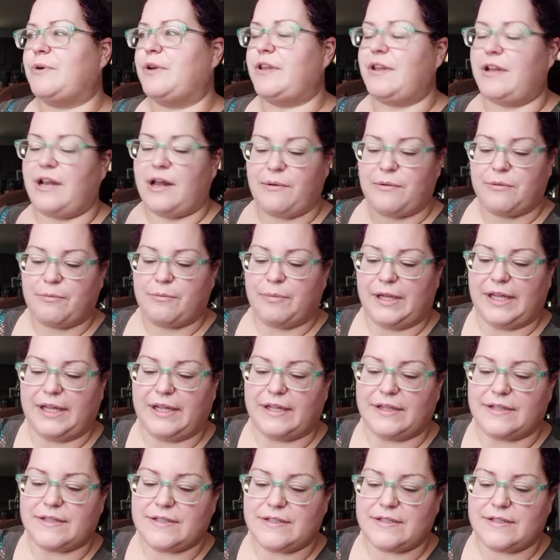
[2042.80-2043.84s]
now with
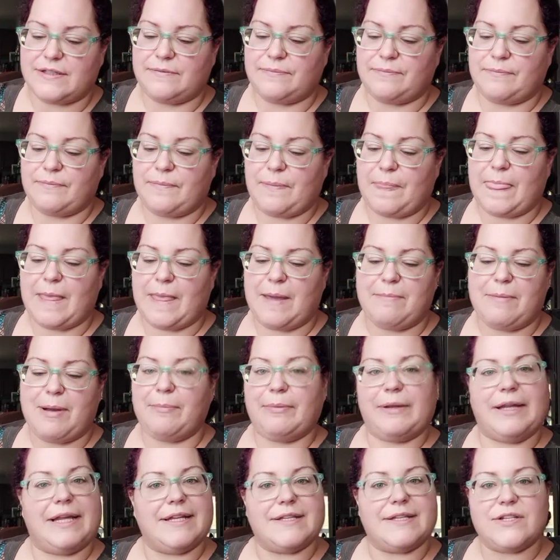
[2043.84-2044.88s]
plants. My
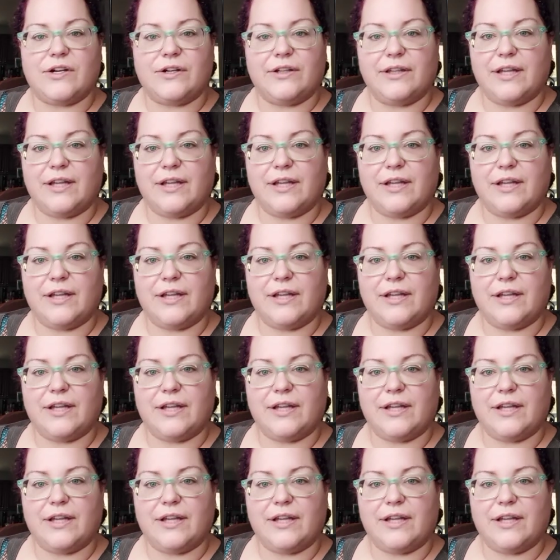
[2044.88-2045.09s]
plants aren't